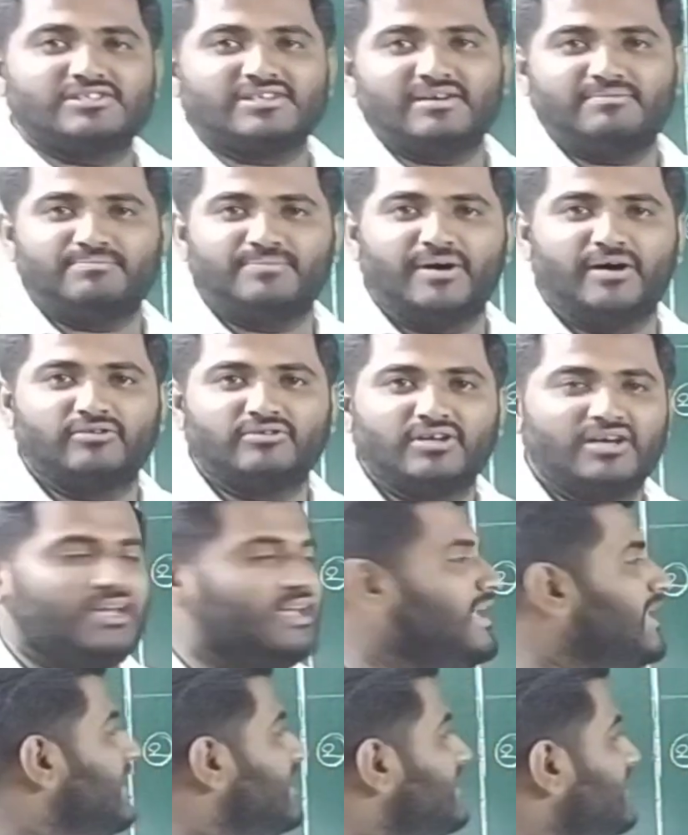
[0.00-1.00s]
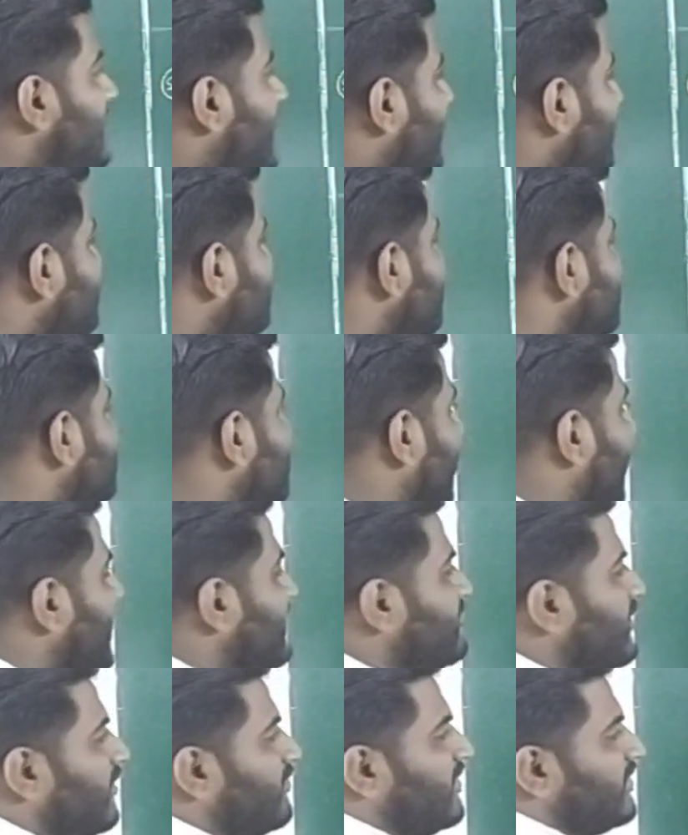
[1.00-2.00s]
this compound. Let us say
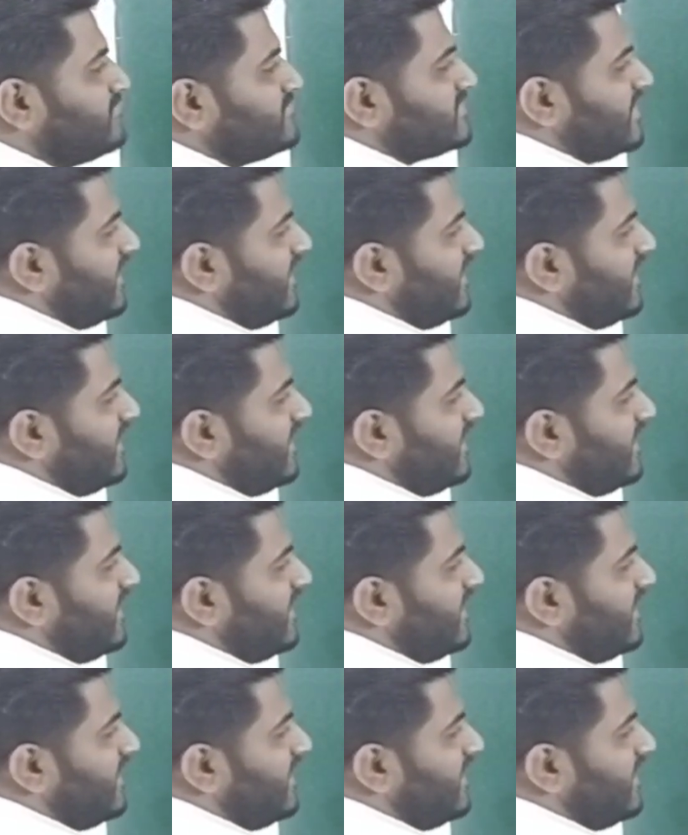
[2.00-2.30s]
second problem.